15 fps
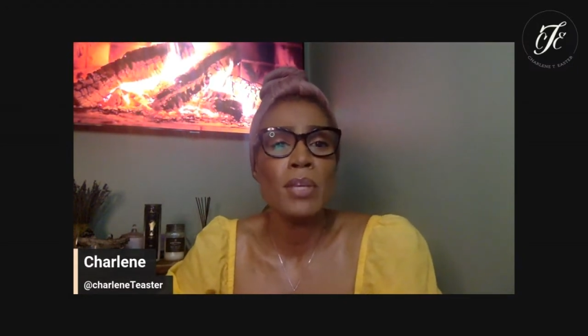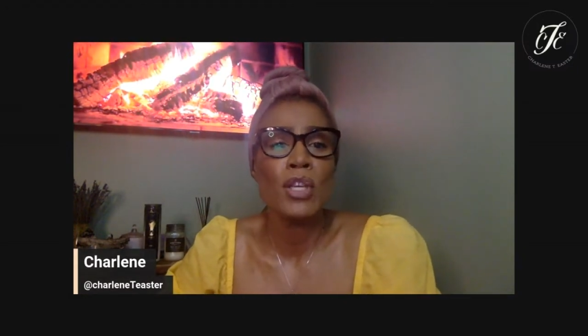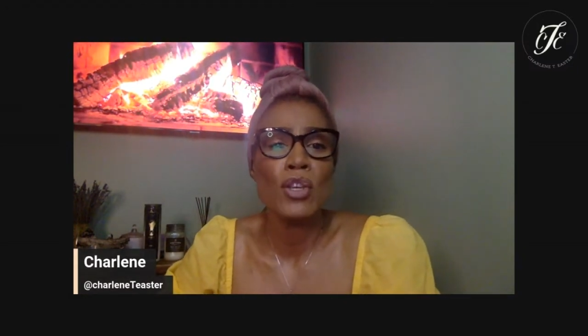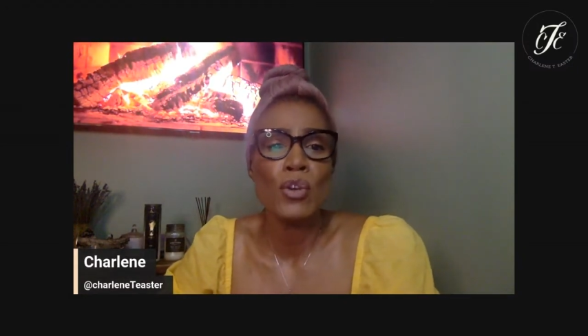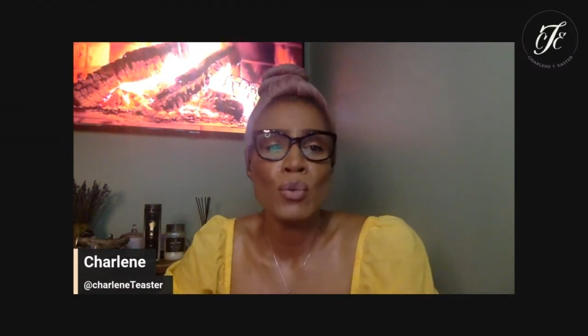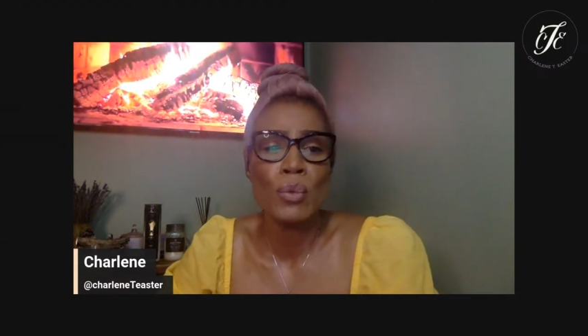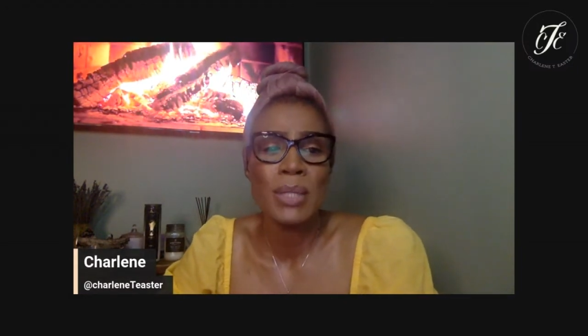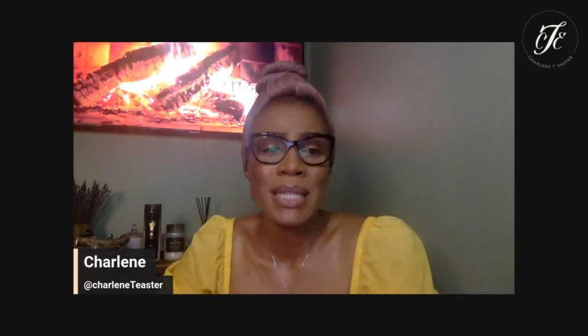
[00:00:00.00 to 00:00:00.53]

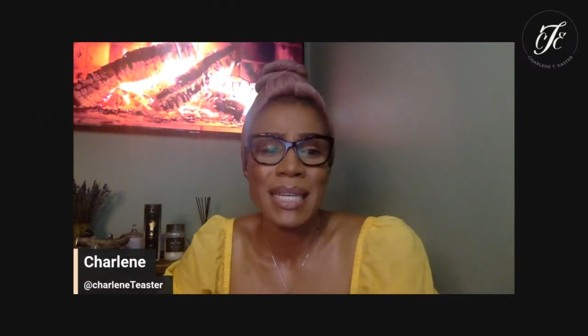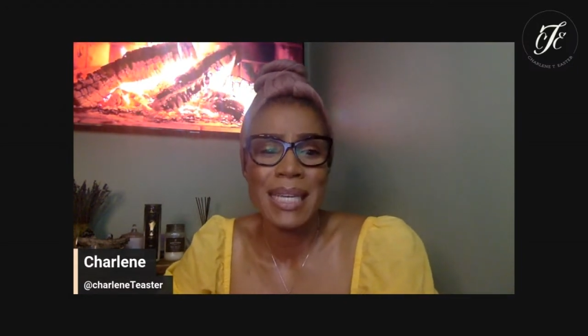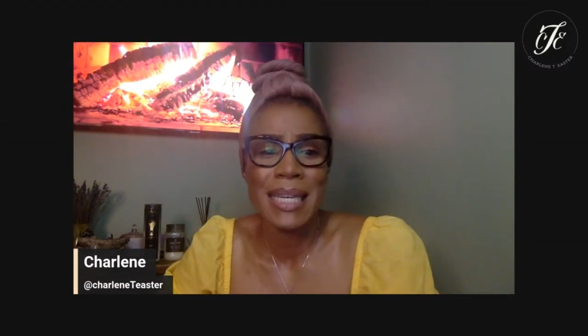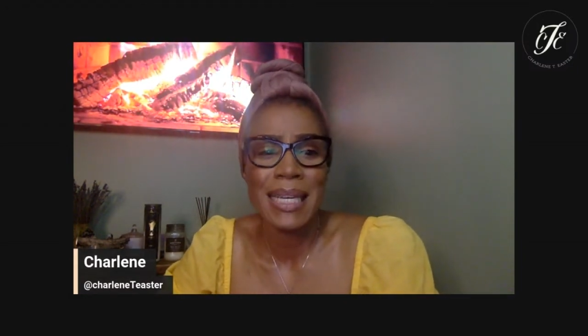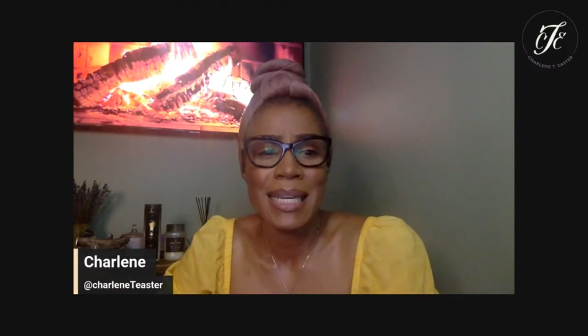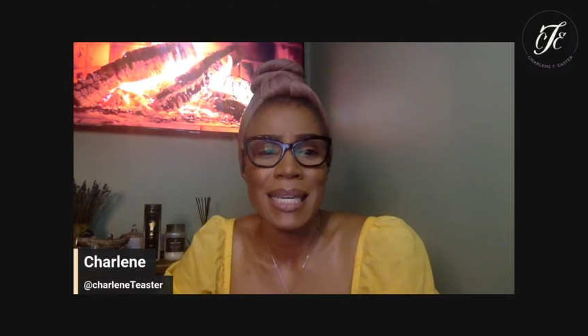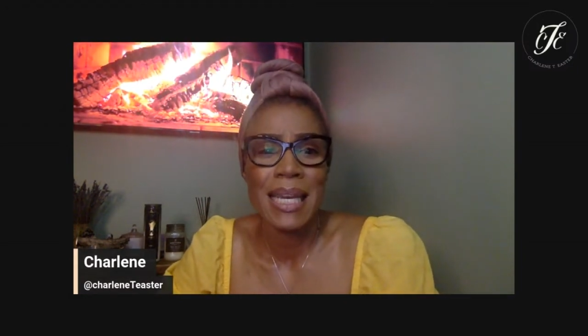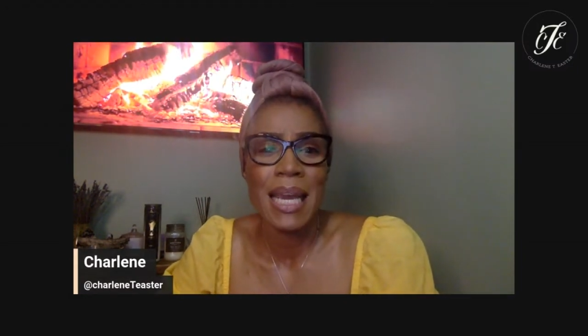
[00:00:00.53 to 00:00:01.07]

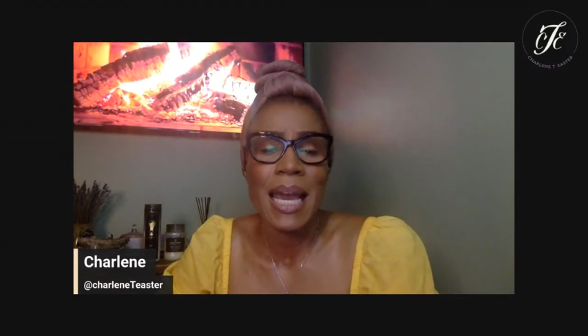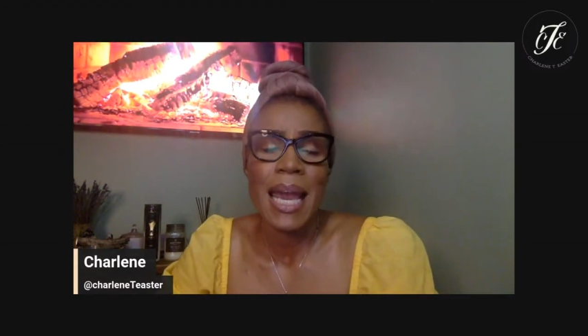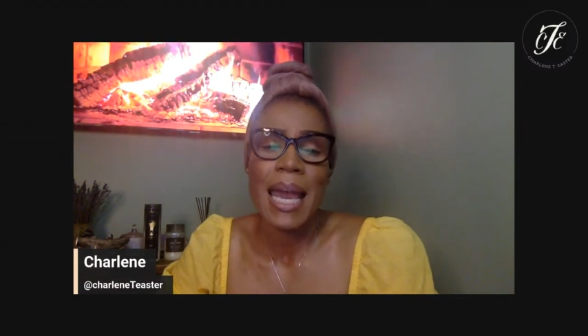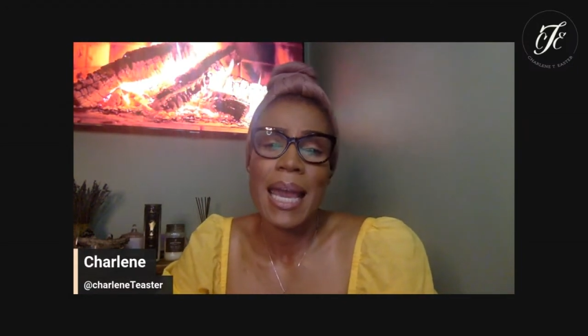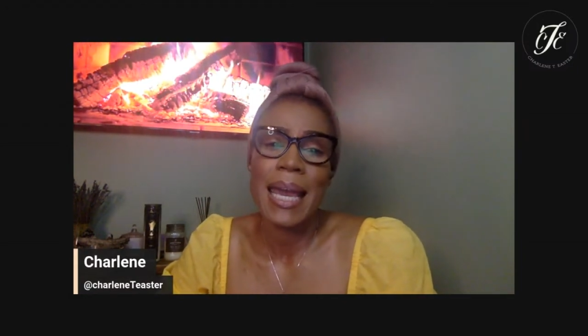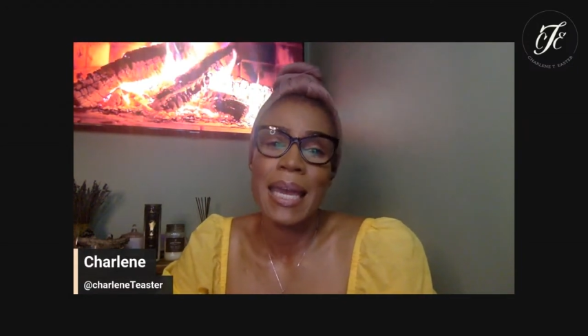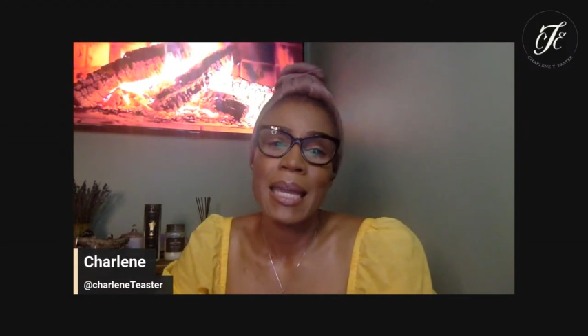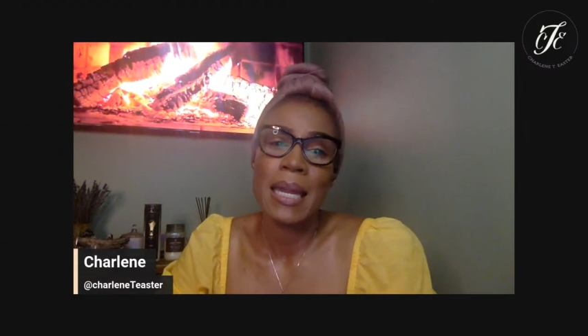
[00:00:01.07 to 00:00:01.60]
beauty
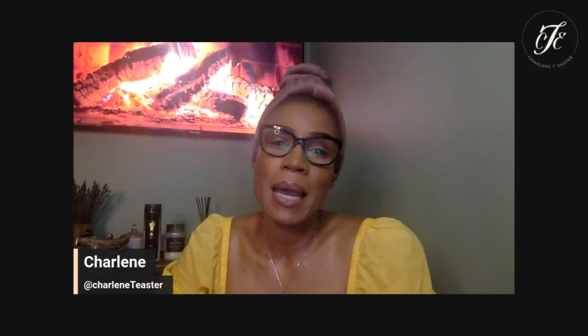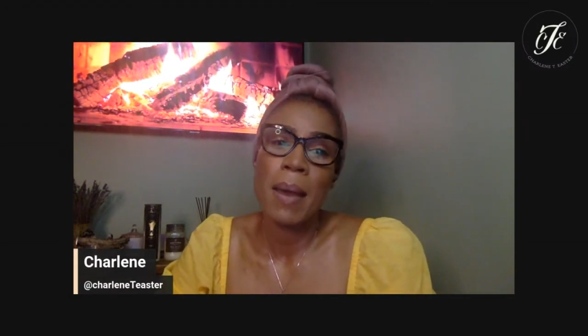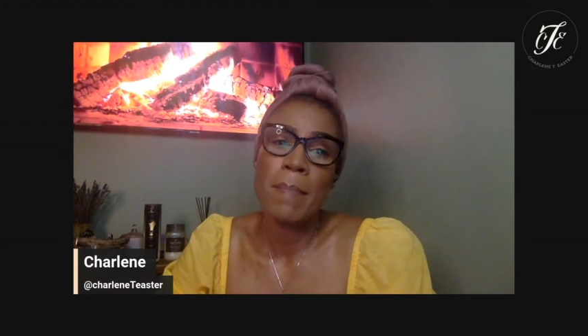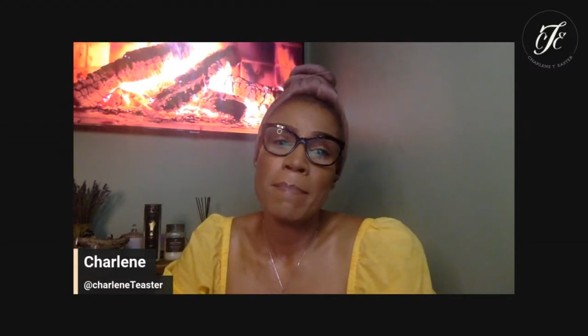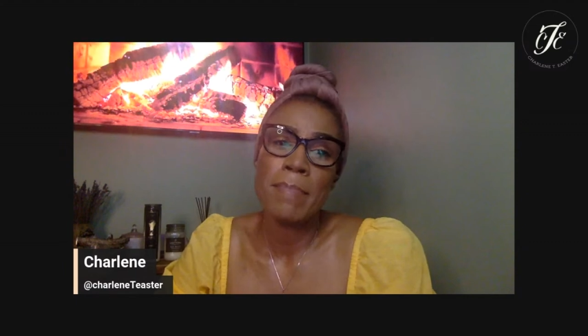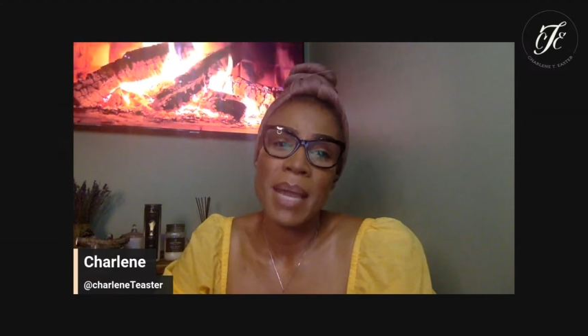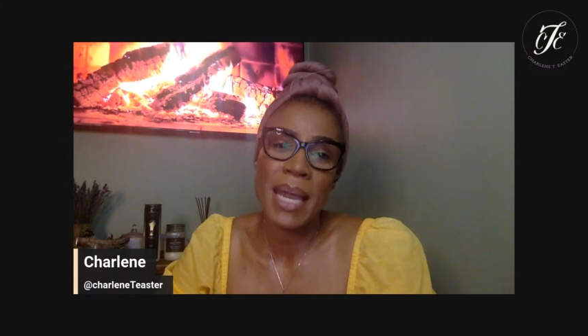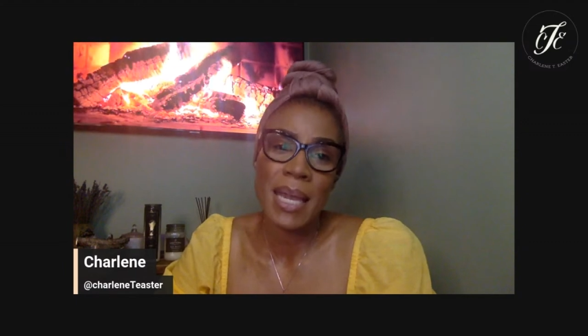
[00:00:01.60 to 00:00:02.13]
and
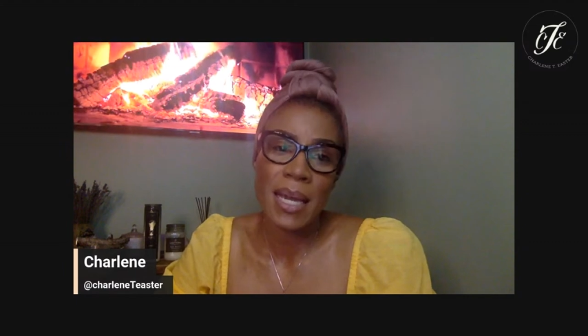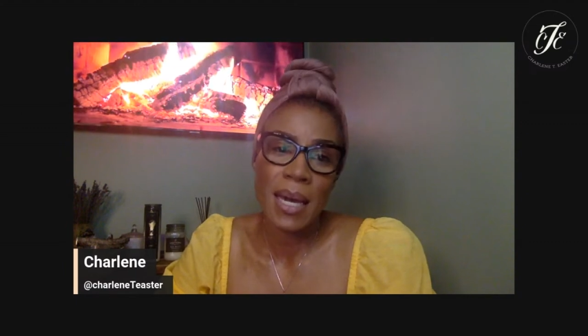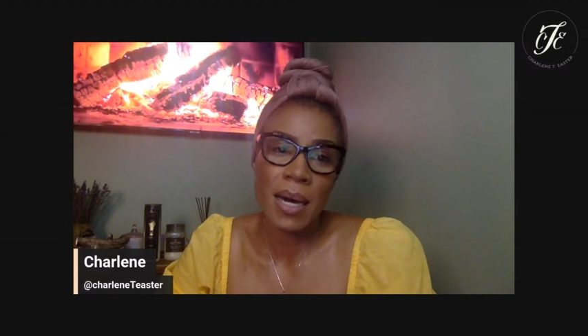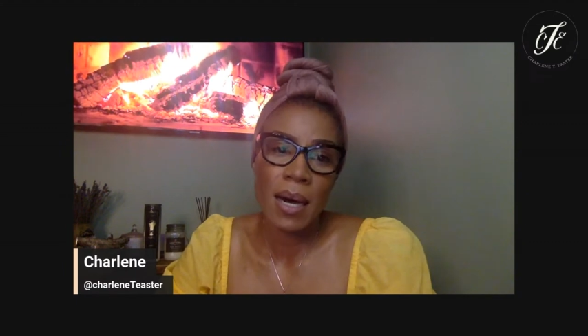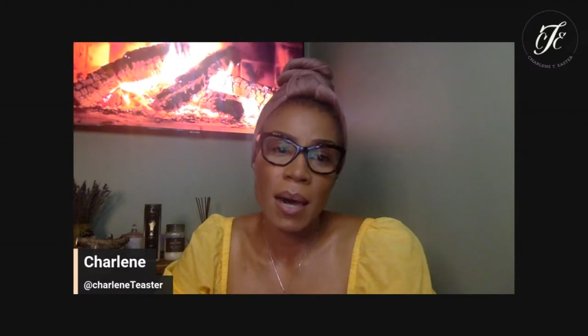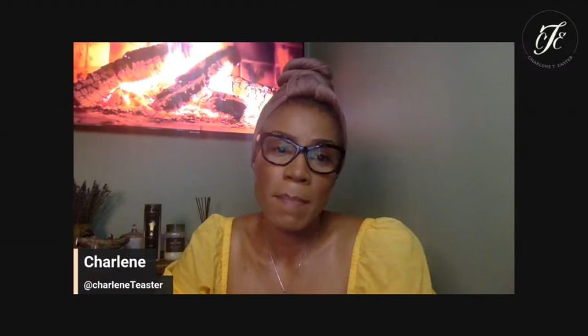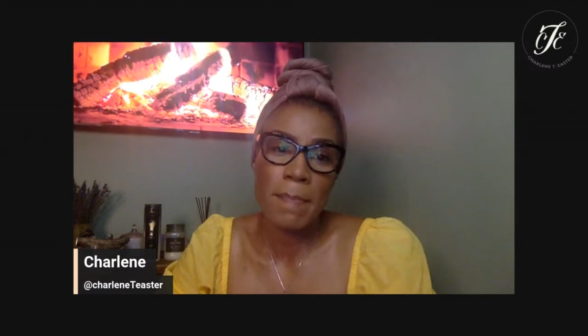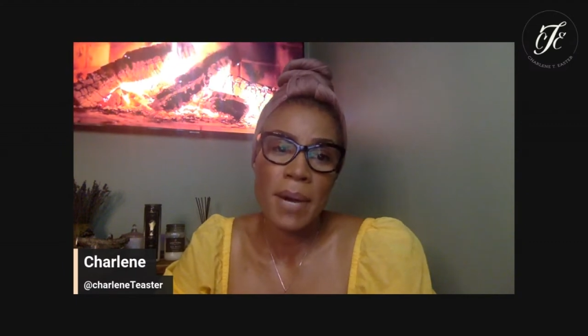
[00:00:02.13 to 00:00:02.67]

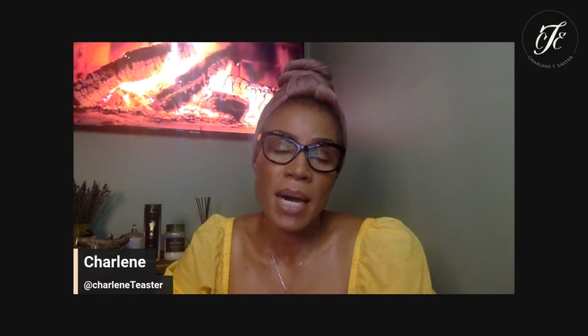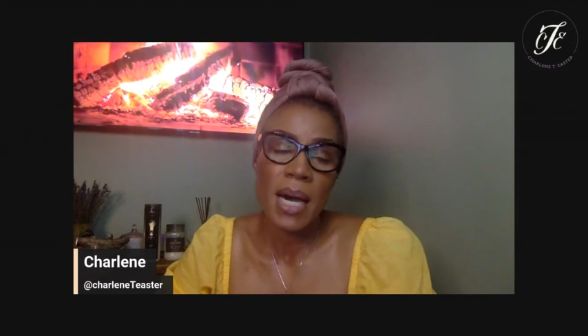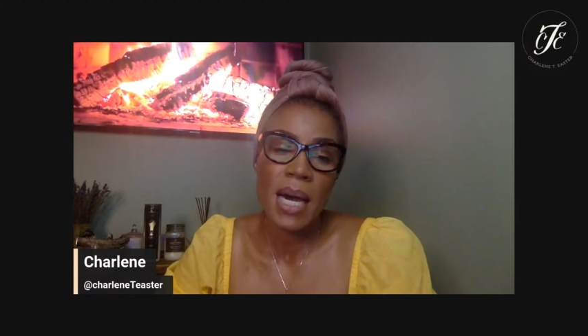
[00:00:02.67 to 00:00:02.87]
makeup